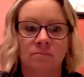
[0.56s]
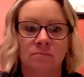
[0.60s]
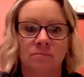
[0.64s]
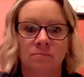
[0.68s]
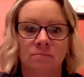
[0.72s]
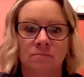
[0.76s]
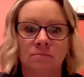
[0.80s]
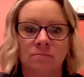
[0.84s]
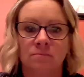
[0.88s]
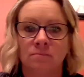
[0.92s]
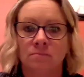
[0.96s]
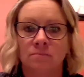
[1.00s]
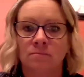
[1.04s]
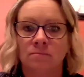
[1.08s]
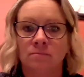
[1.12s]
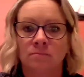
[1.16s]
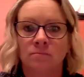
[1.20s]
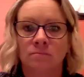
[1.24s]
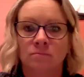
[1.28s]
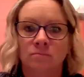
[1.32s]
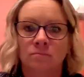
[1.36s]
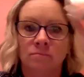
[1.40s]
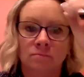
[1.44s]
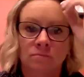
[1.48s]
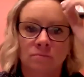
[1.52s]
just a brief
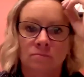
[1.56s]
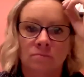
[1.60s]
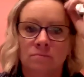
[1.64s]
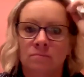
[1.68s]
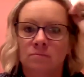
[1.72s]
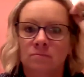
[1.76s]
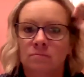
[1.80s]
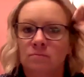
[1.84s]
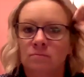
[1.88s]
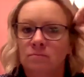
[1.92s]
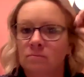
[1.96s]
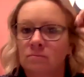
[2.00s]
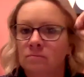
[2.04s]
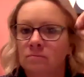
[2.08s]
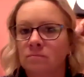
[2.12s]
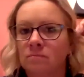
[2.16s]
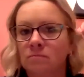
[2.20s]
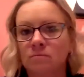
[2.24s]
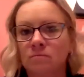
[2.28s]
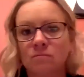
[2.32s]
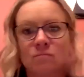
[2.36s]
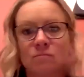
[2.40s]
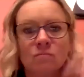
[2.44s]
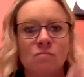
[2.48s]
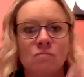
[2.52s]
statement about the
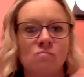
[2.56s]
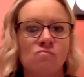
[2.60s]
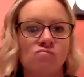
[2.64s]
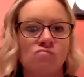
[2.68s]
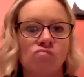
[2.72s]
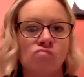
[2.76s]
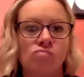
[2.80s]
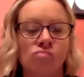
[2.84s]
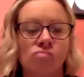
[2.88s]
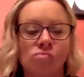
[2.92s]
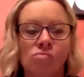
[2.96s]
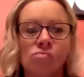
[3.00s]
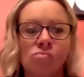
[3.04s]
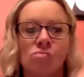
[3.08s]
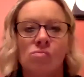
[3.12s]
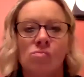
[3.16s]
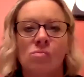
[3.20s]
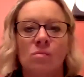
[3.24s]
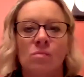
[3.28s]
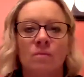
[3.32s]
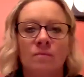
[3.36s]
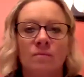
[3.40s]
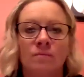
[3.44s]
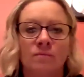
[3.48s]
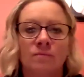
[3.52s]
selection show and us
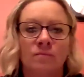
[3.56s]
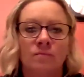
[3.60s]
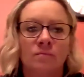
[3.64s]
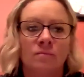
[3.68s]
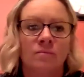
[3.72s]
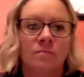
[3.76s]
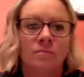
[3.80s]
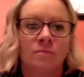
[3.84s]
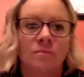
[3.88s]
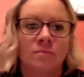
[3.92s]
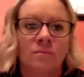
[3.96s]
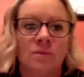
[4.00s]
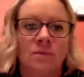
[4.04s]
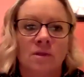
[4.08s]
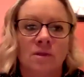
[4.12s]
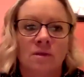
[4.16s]
obviously being uh,